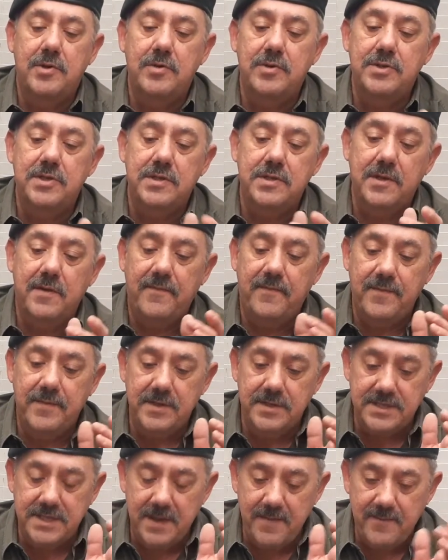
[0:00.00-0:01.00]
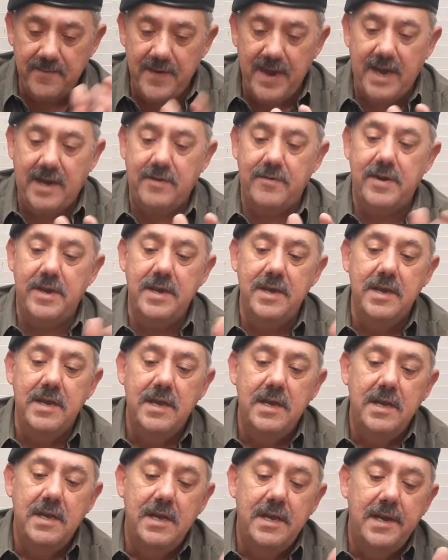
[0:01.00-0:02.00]
So the same factory,
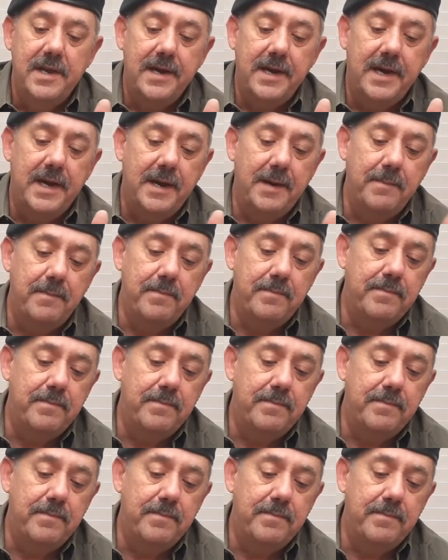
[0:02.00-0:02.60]
I'm